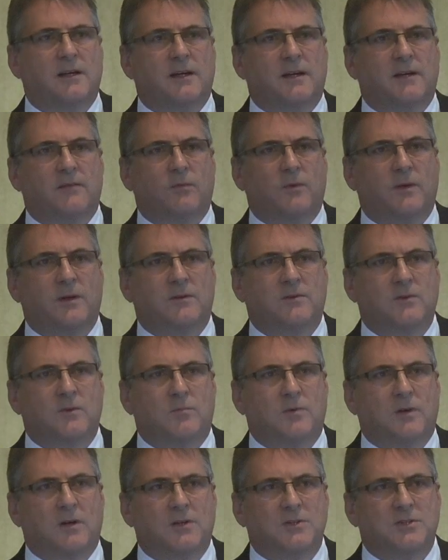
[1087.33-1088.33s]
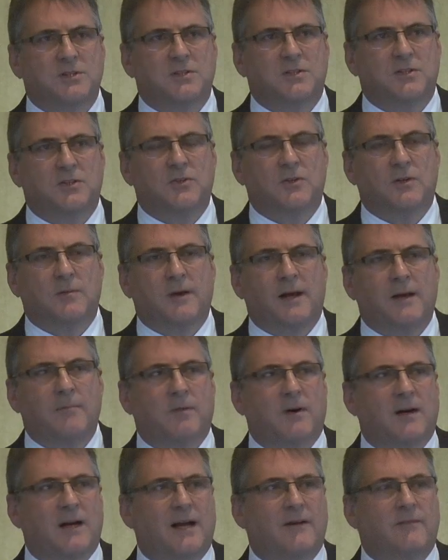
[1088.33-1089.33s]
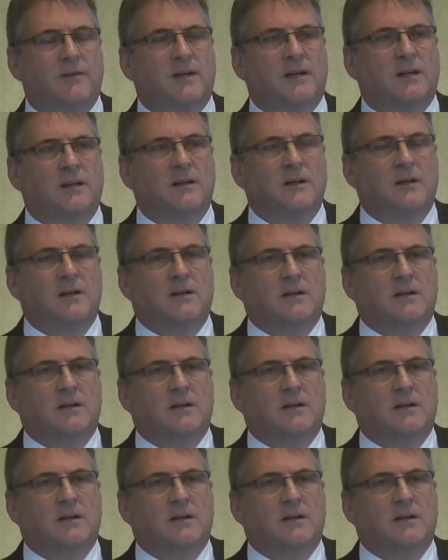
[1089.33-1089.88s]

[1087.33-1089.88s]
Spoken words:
if we do branch into Europe, and by having